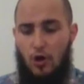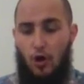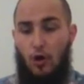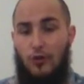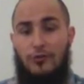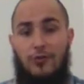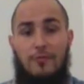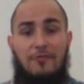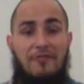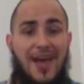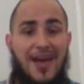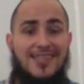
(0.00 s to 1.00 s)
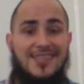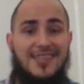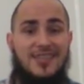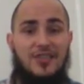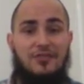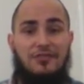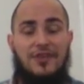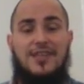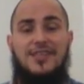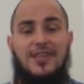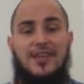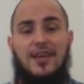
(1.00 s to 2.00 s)
called From Fasting to
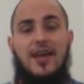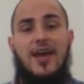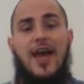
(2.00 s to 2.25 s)
Feasting.